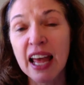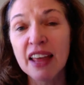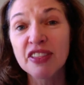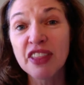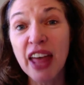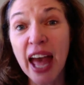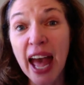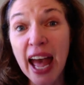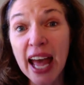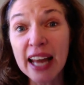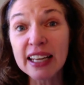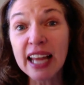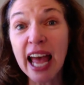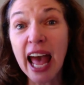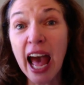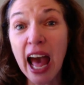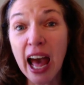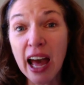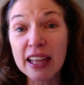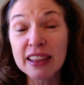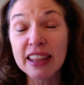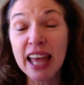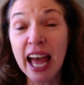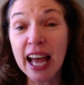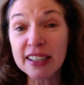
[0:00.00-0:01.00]

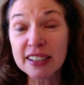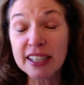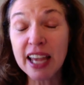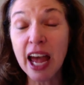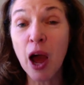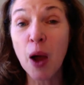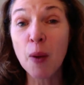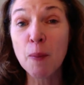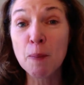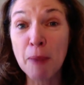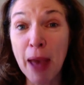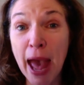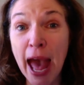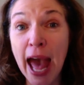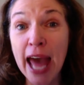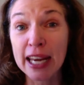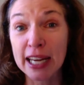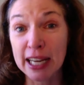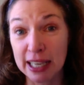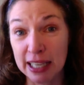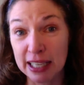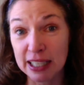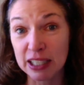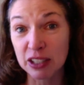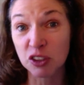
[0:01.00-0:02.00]
That's how bad
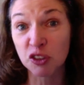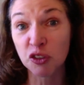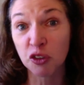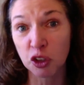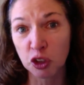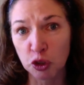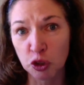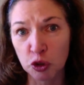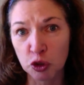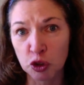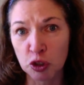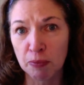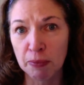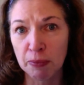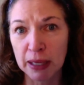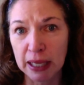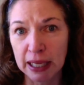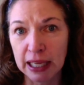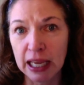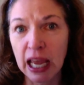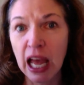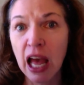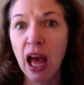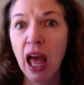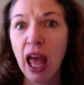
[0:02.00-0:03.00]
it is for you to
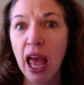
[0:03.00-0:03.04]
be